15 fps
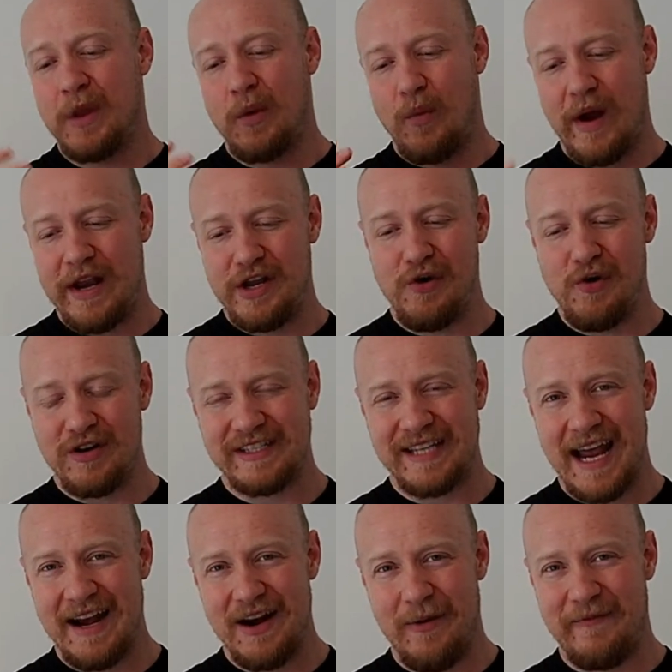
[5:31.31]
When you are
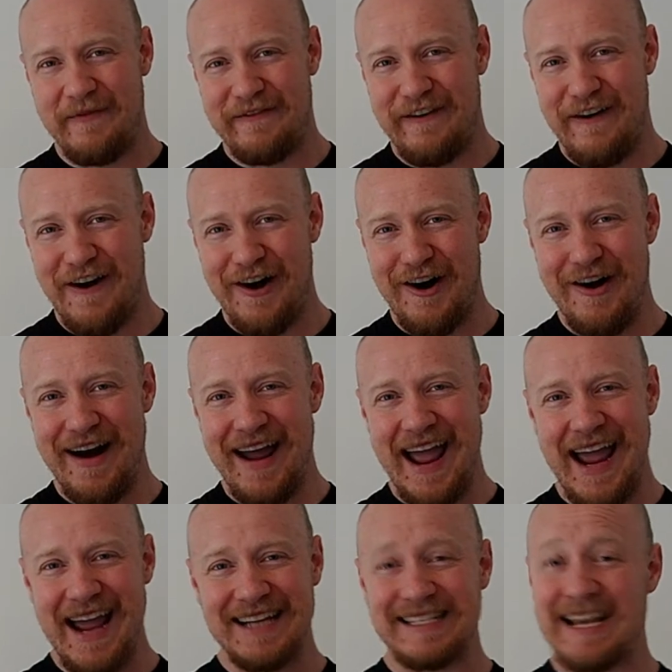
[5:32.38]
setting up for
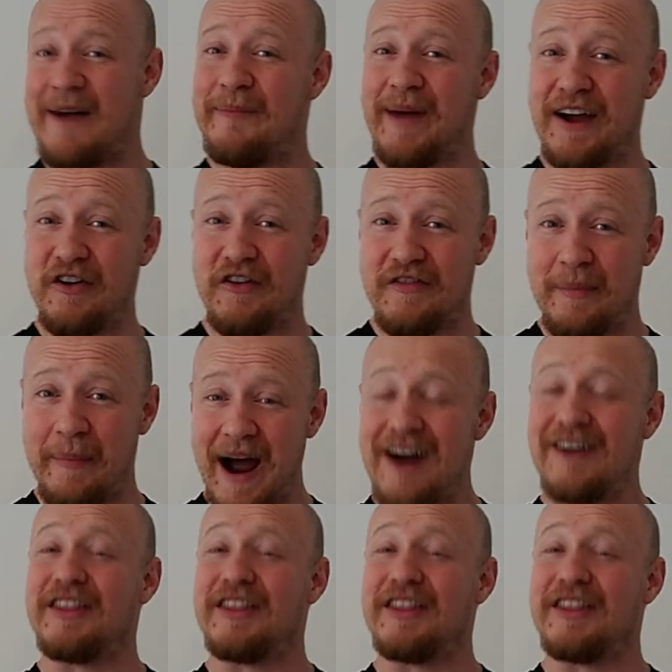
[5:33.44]
a sandbag over bar,